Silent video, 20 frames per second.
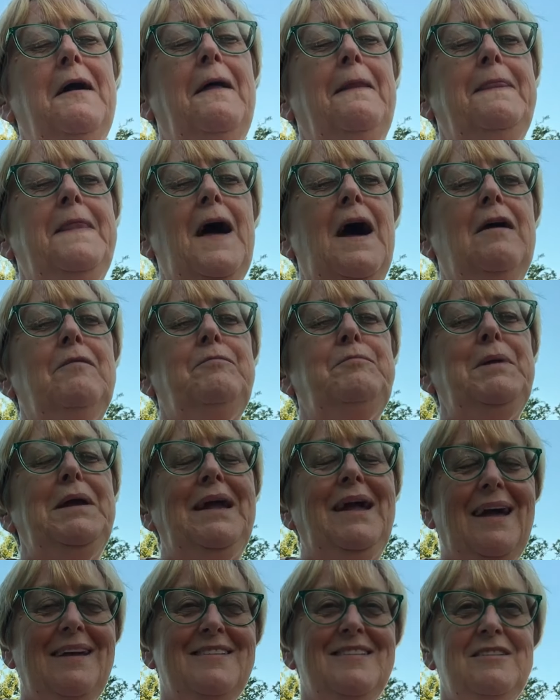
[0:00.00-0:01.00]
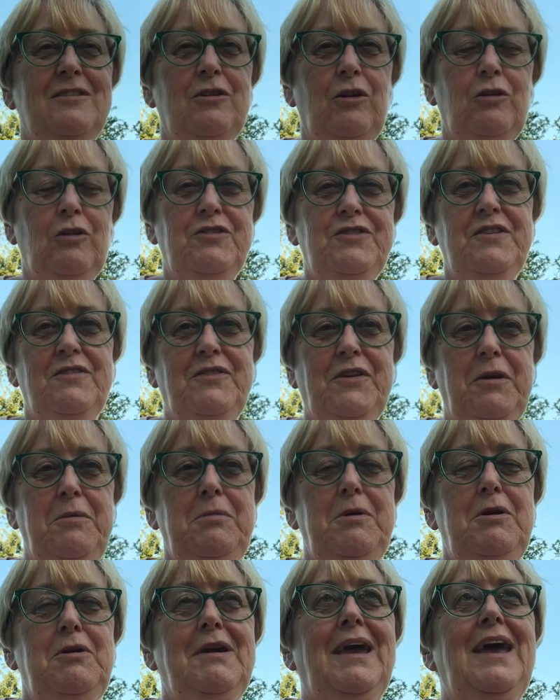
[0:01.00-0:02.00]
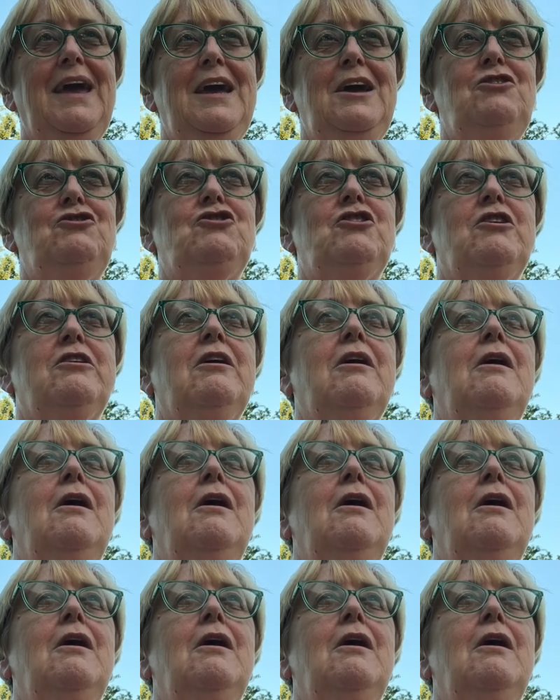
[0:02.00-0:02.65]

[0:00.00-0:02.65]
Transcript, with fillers: that I've been getting a lot of communication